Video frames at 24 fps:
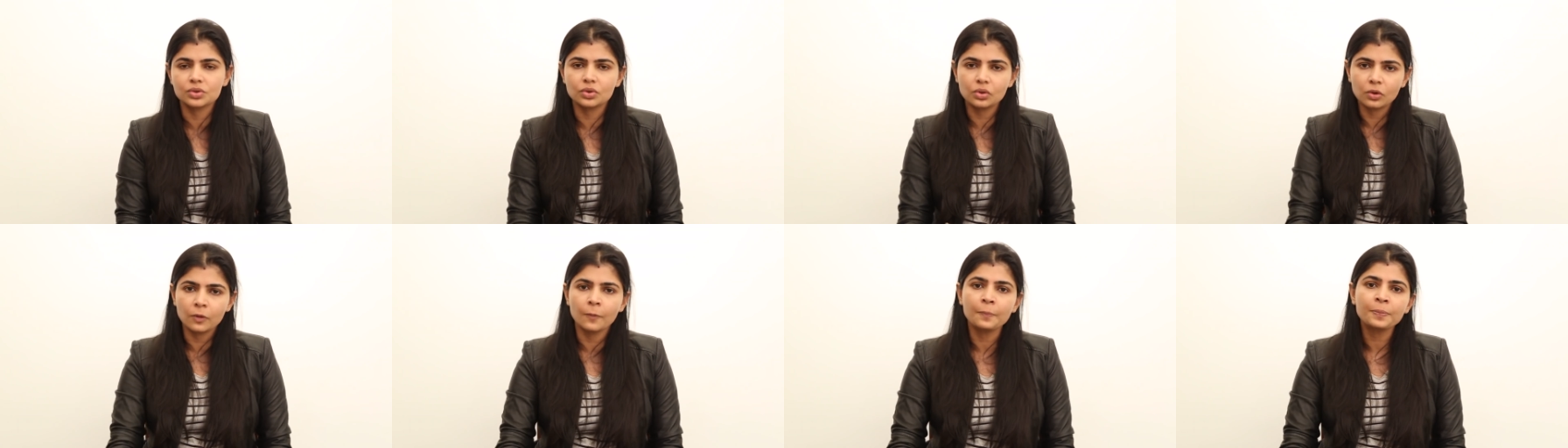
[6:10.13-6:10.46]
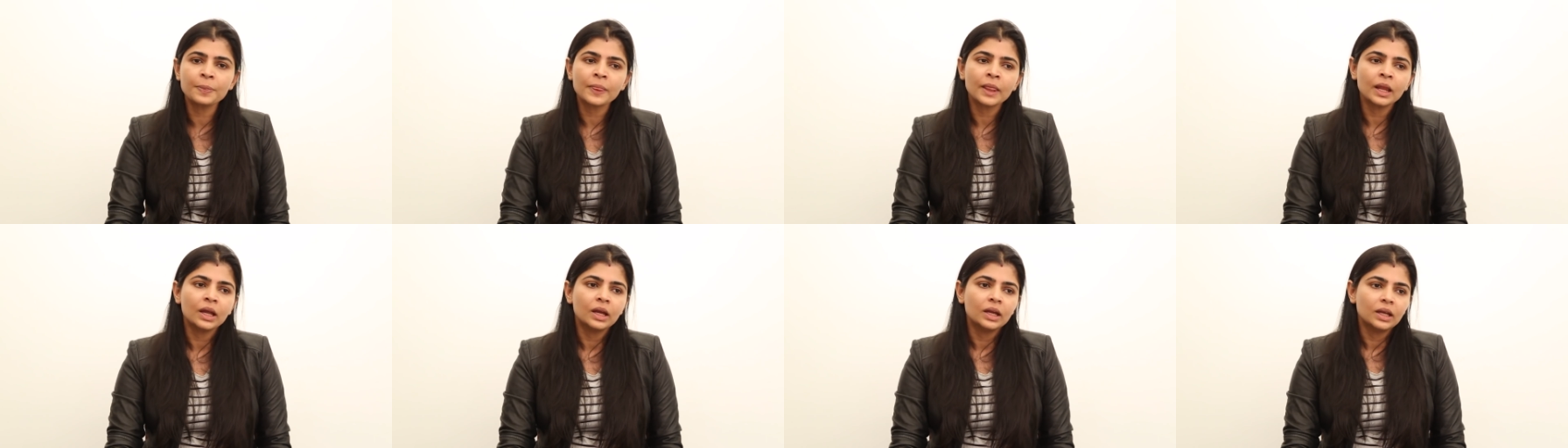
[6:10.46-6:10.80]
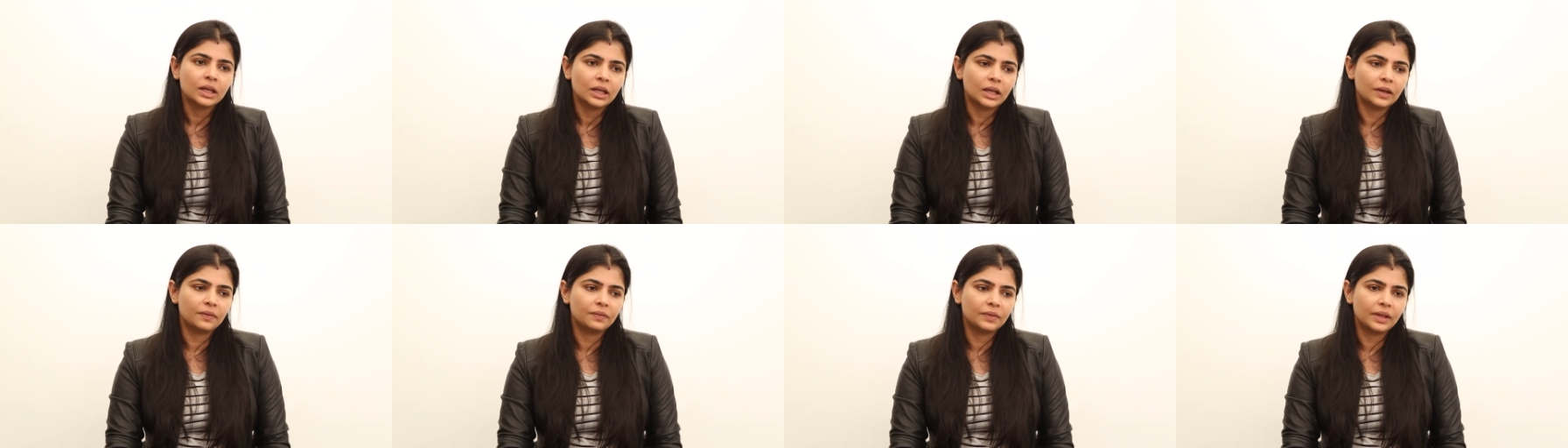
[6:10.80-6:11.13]
So,
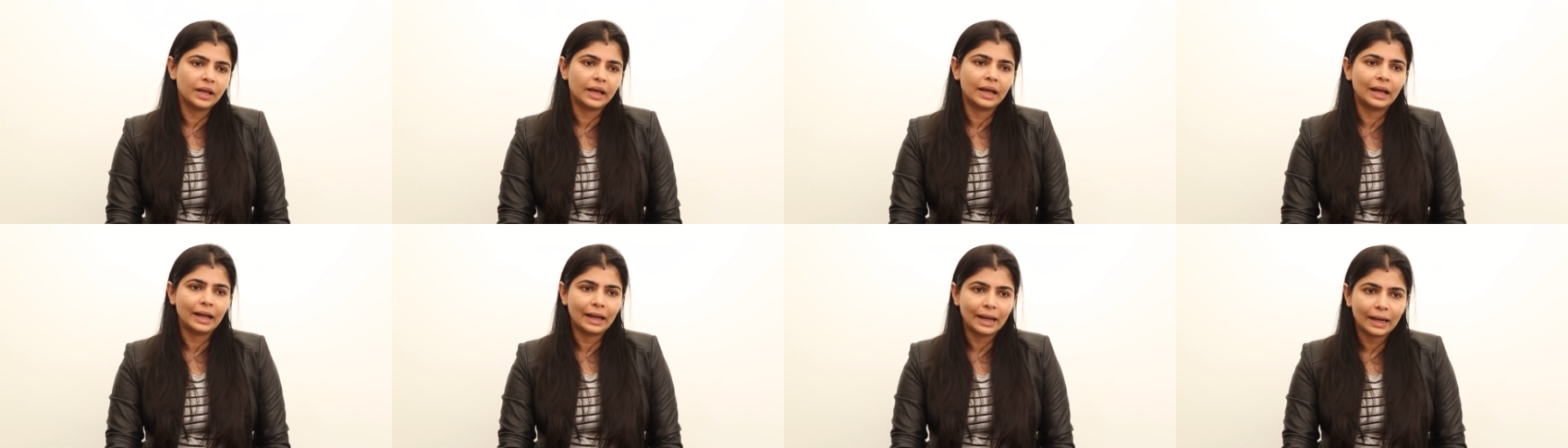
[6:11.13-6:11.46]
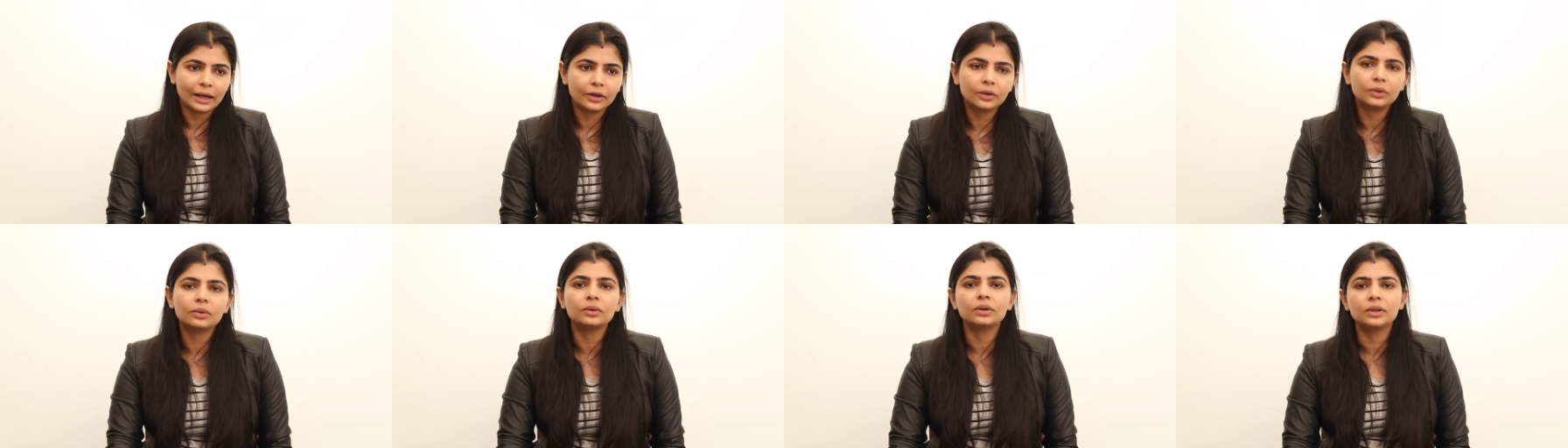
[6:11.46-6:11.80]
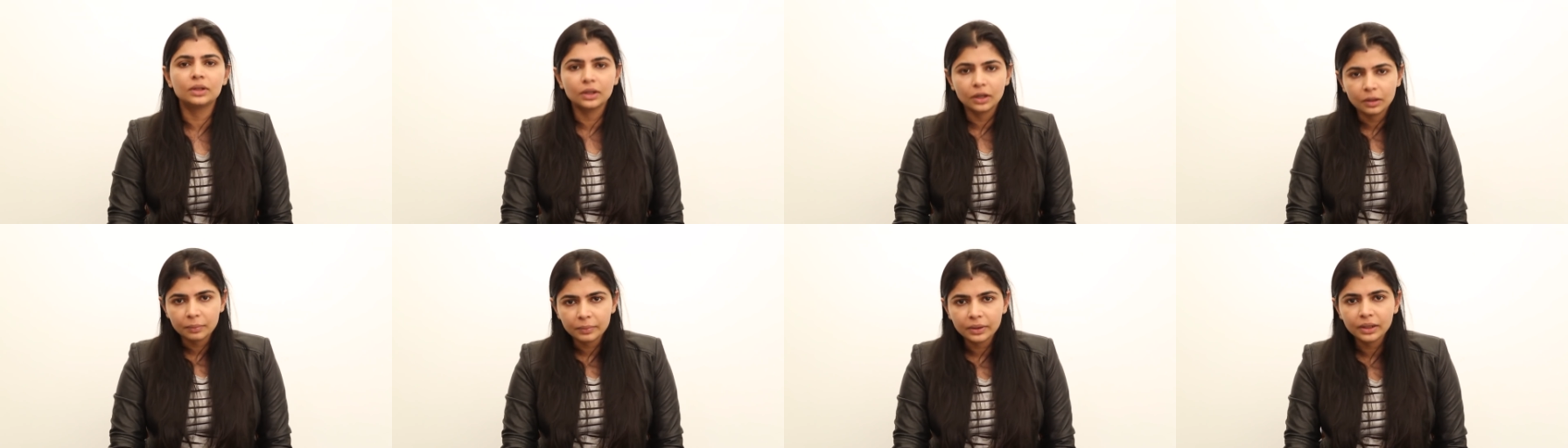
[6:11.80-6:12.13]
if they had to
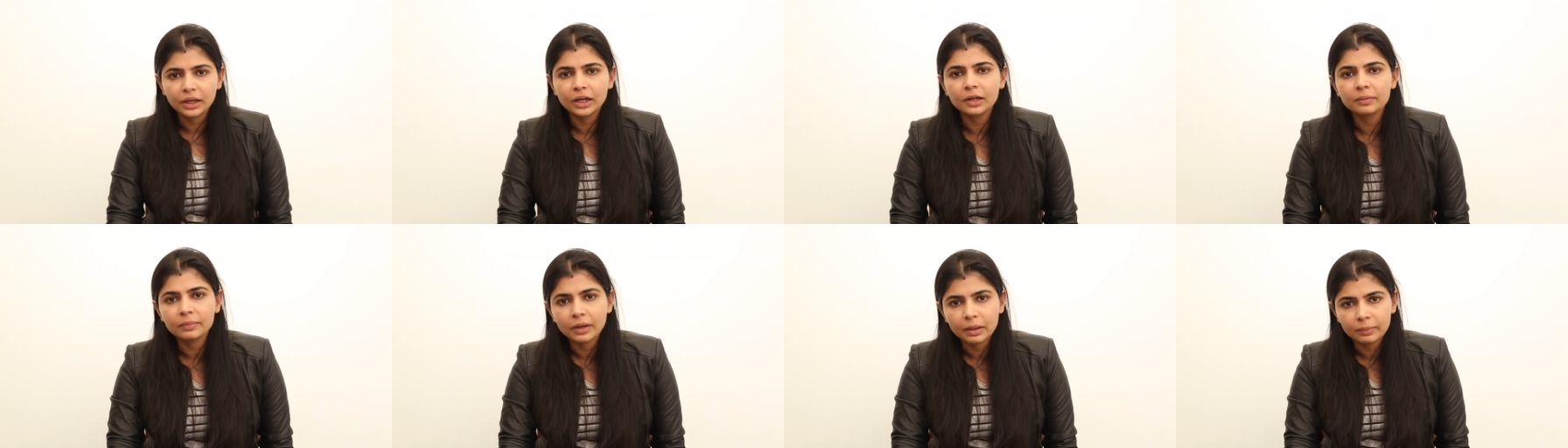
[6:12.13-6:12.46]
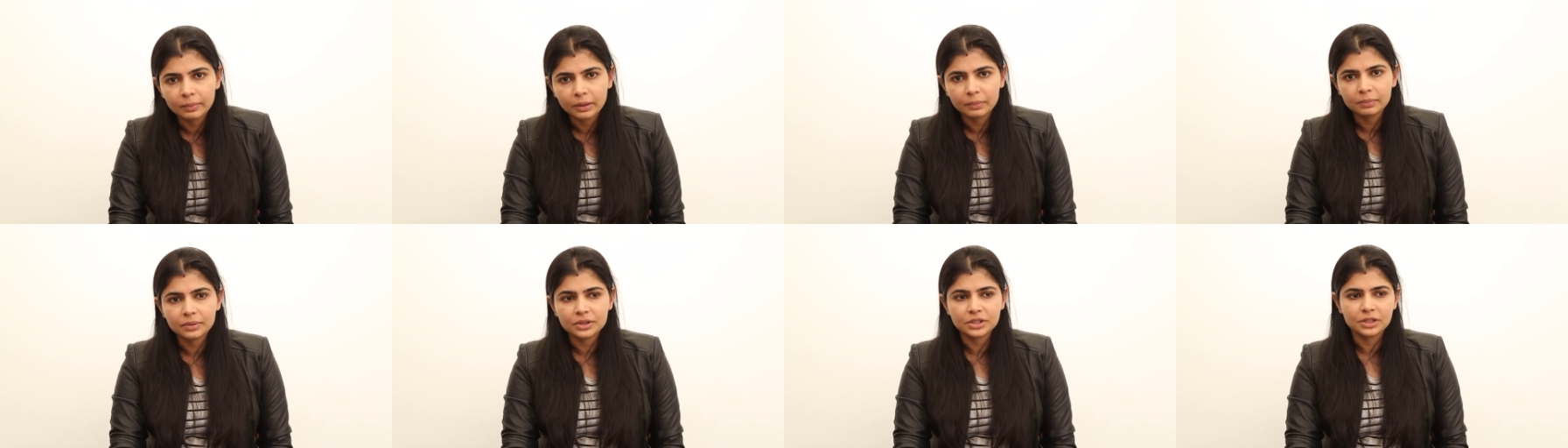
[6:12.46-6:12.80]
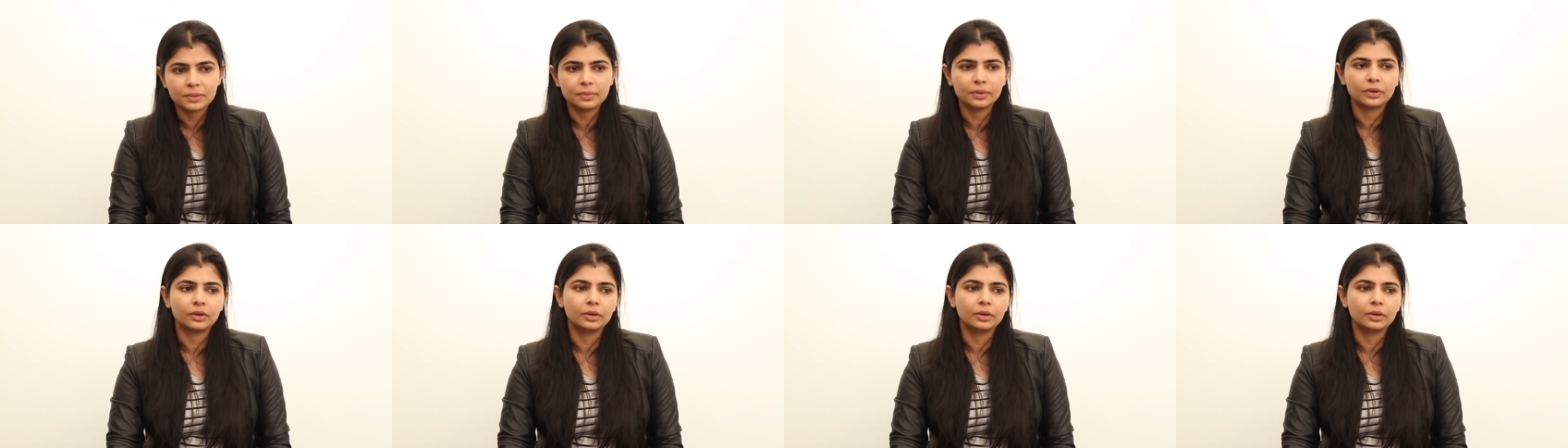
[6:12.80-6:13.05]
terminate my membership,